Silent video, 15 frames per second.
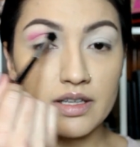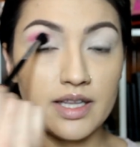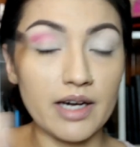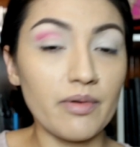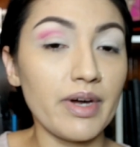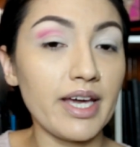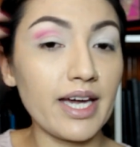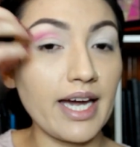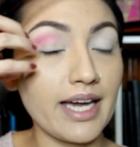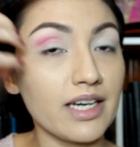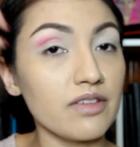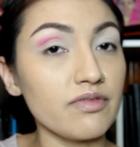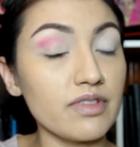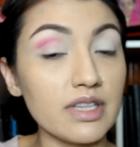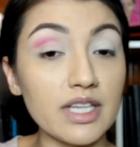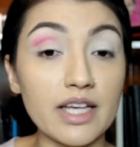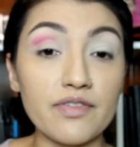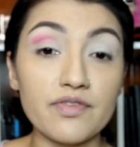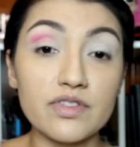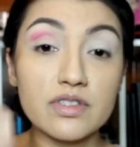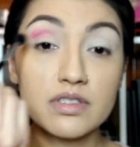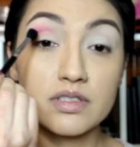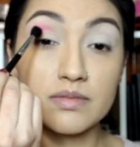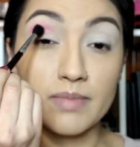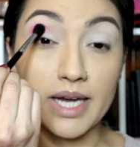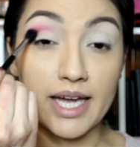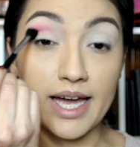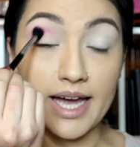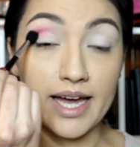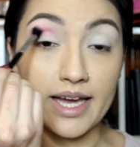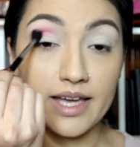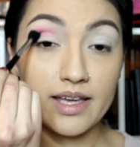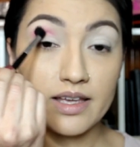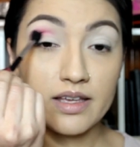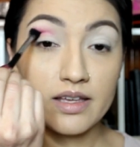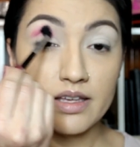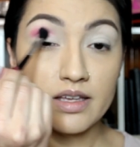That way it kind of lifts my eye.